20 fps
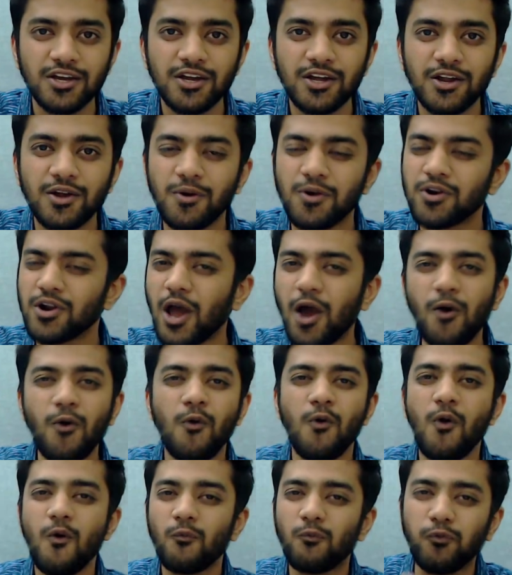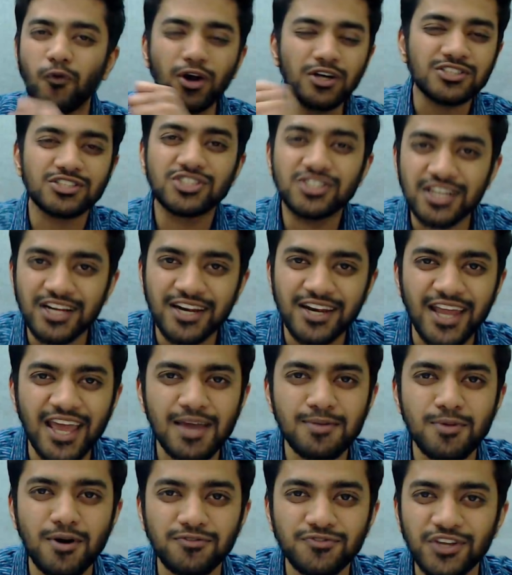Now what's the name
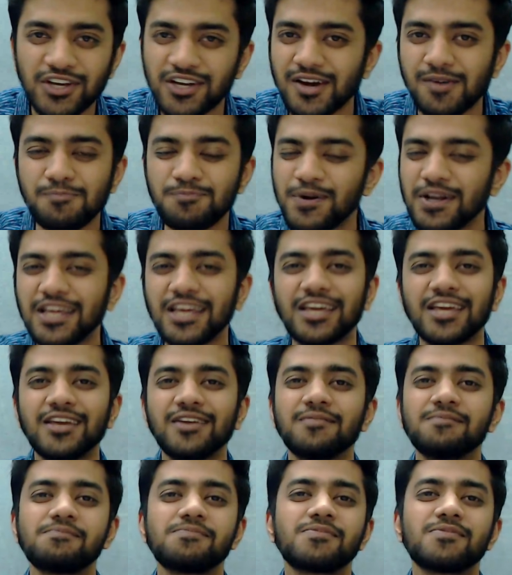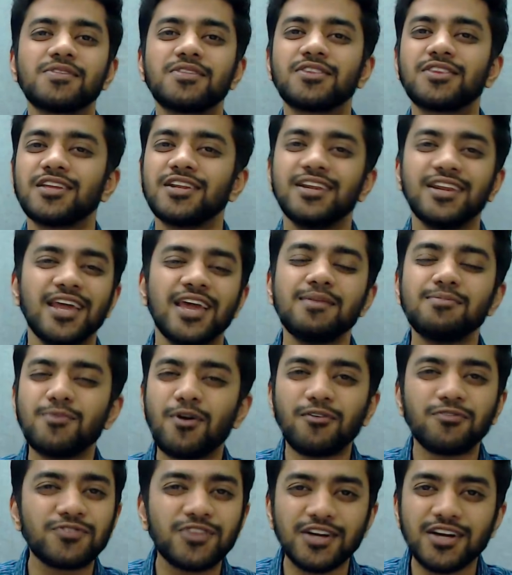of the company? Name of
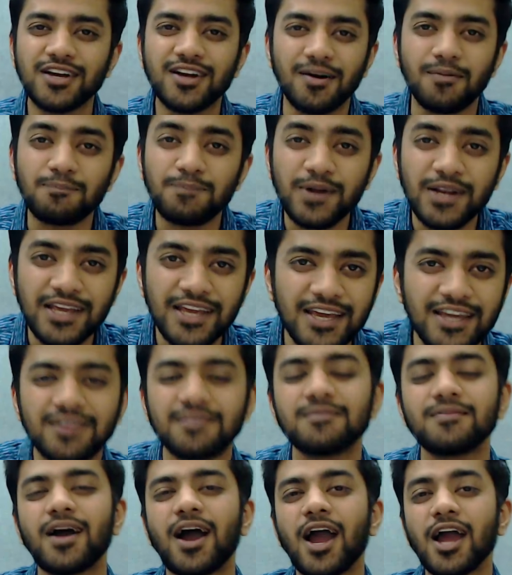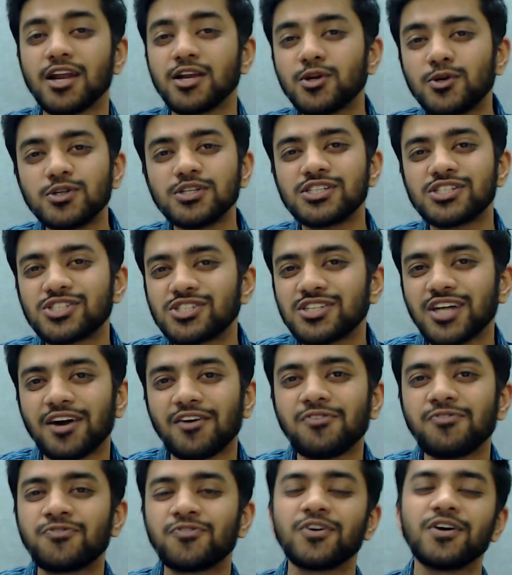the company, I know it's tough.
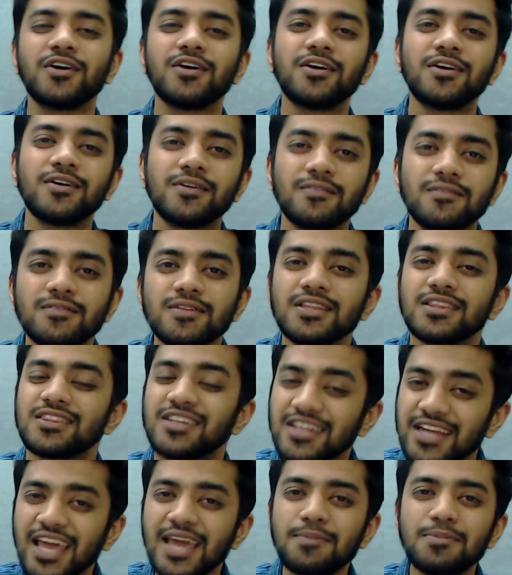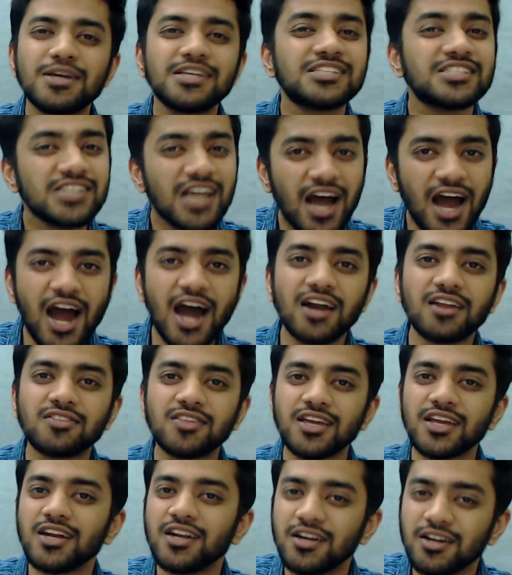The name is
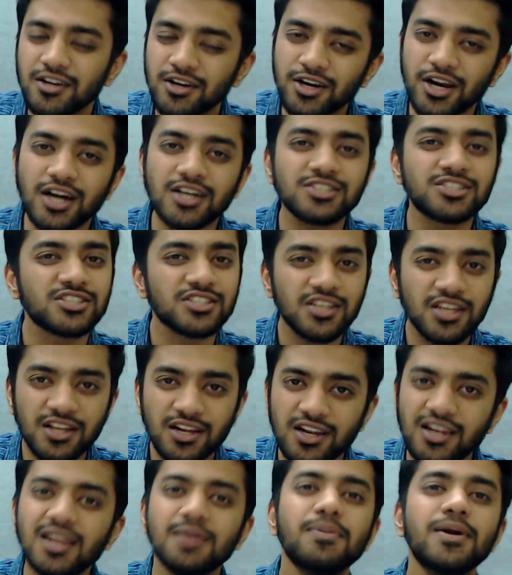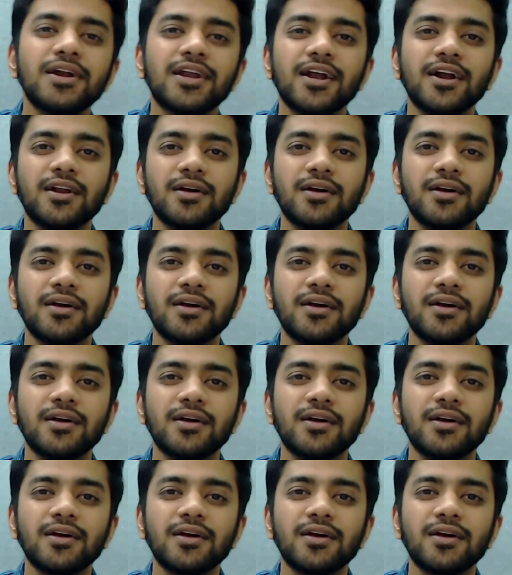Aarti Drugs Limited.